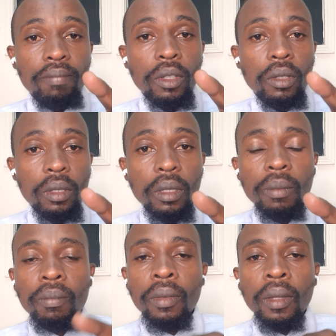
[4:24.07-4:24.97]
You
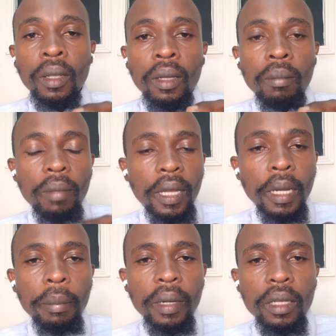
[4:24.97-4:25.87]
see, my
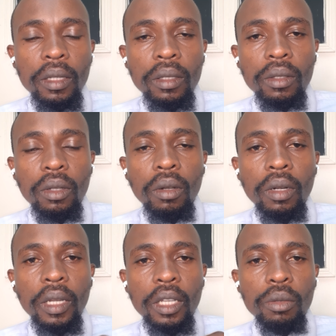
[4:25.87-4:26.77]
company is
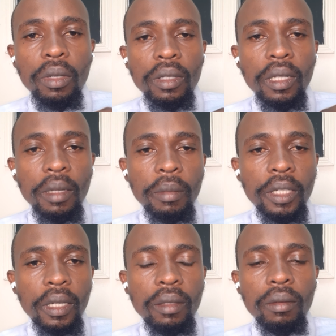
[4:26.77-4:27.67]
called XYZ
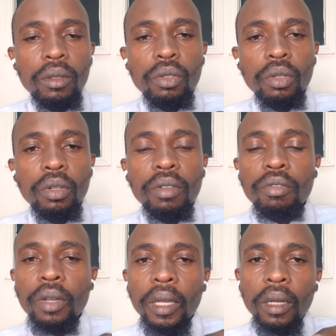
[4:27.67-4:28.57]
Limited. So if
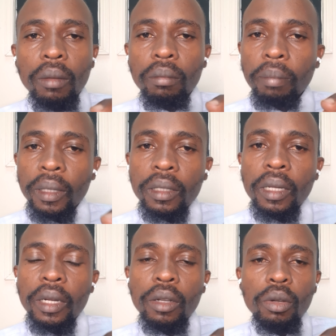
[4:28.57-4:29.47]
you are
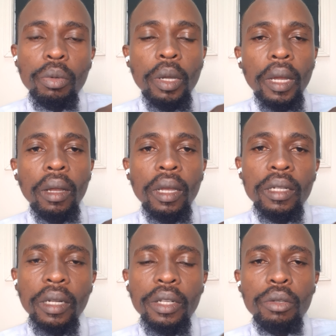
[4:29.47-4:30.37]
partnering or you are
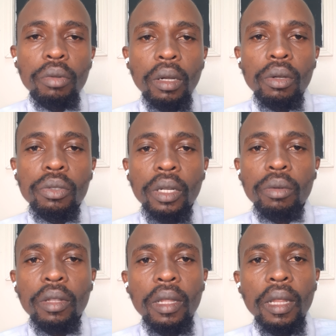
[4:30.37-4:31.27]
entering into a contract
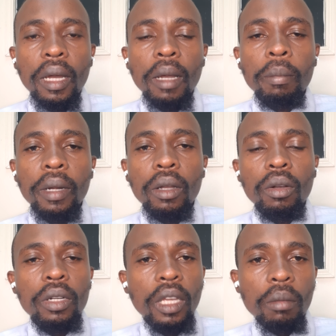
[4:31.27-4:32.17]
with another company
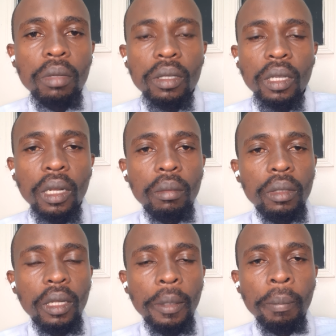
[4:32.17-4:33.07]
called ABC
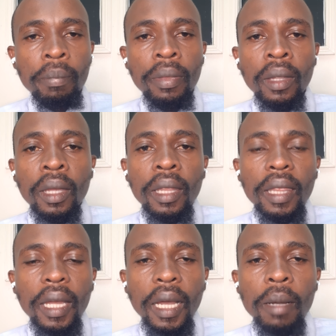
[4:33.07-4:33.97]
Limited, the